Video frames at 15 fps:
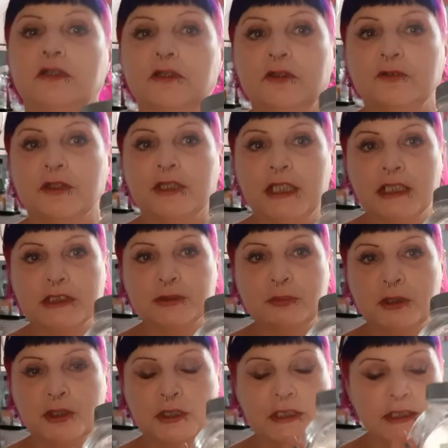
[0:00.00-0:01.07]
The next
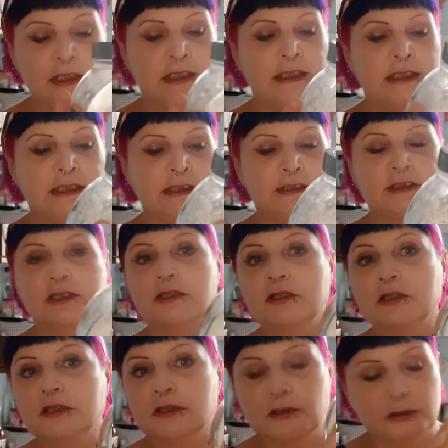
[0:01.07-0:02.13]
one is,
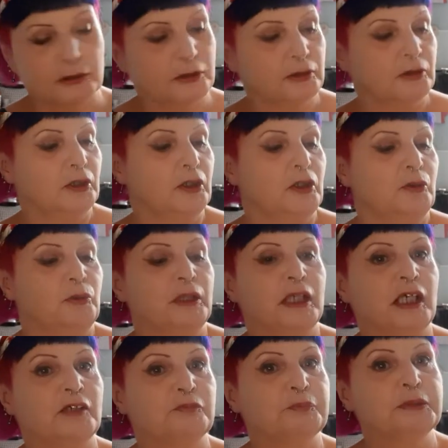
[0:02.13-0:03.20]
we
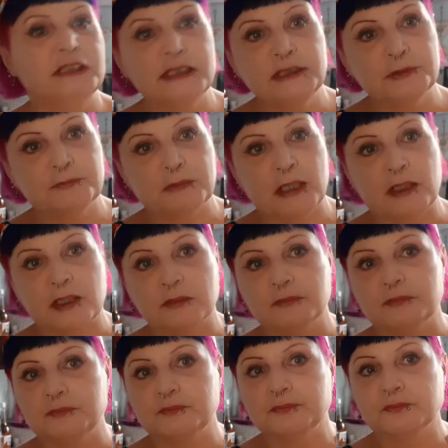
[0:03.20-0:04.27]
have potato flour.
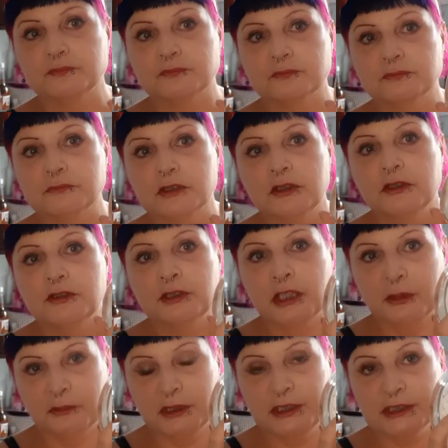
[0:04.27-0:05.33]

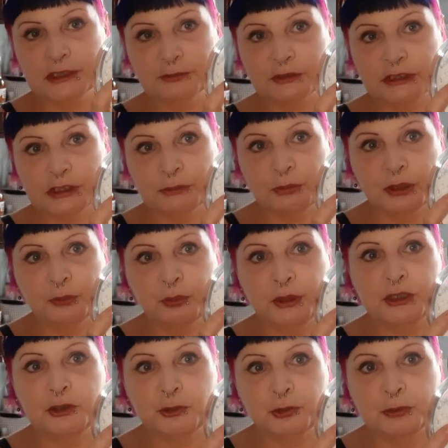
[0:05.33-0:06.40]
Now in this recipe we
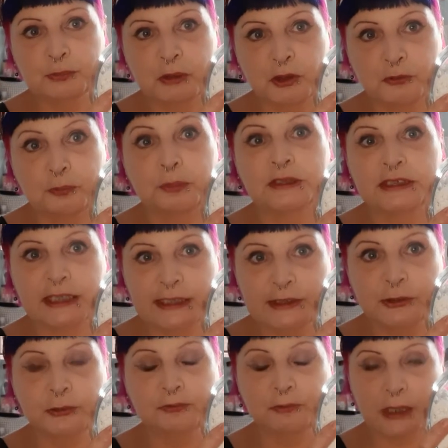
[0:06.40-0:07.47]
use both
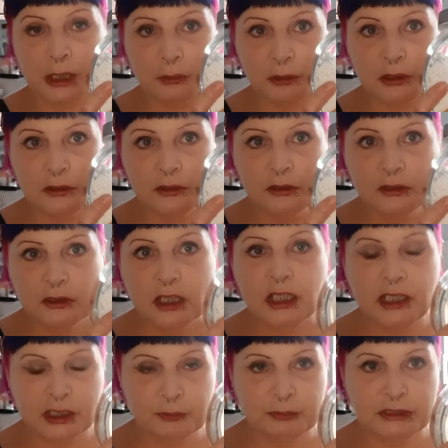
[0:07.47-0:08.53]
potato flour
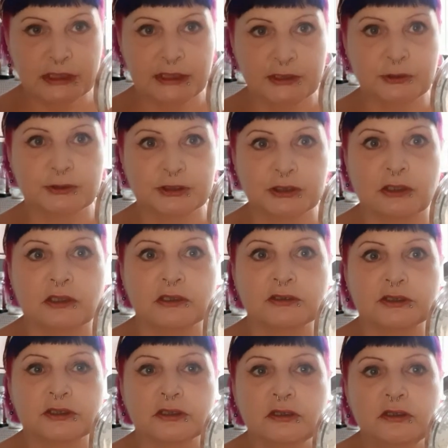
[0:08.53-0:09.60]
and potato
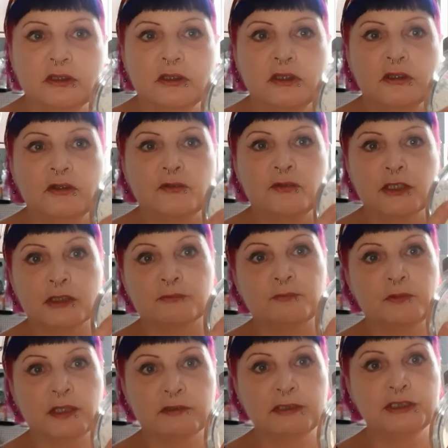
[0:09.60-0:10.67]
starch. They are
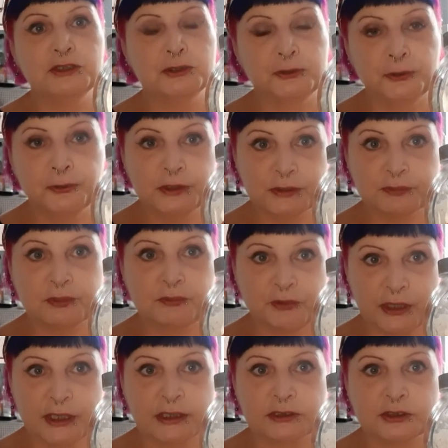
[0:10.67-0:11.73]
very two different
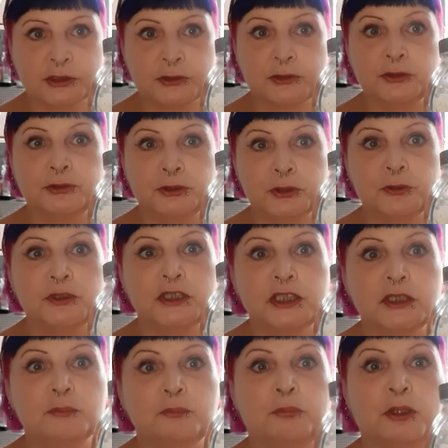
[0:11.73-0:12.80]
things, so you do
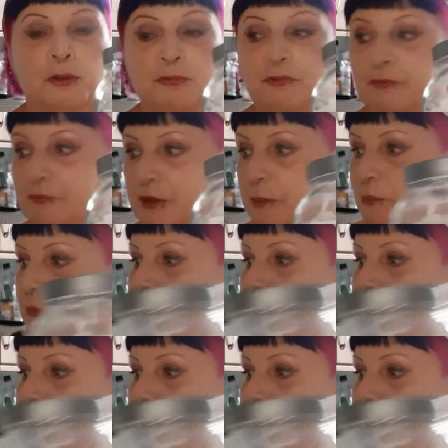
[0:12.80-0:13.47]
need both of them.